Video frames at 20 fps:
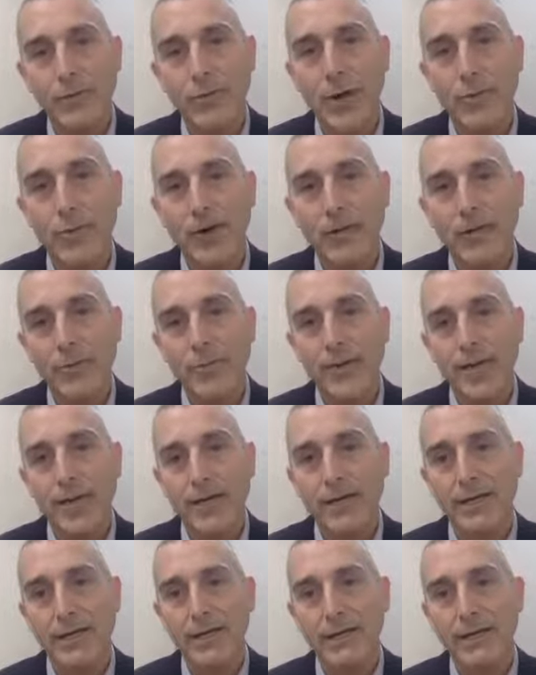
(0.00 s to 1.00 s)
primarily pain
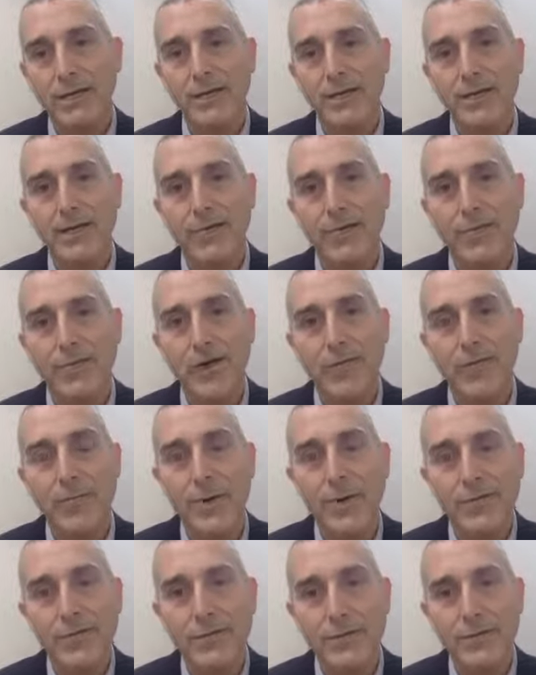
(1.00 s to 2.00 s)
conditions that involve
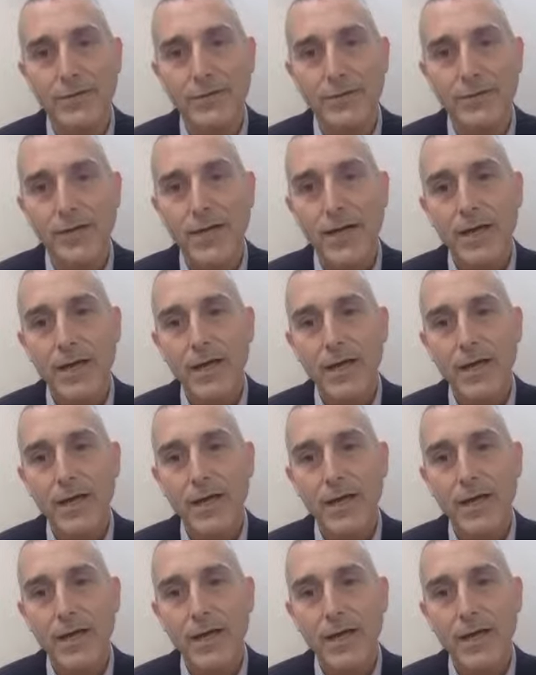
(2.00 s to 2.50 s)
muscles.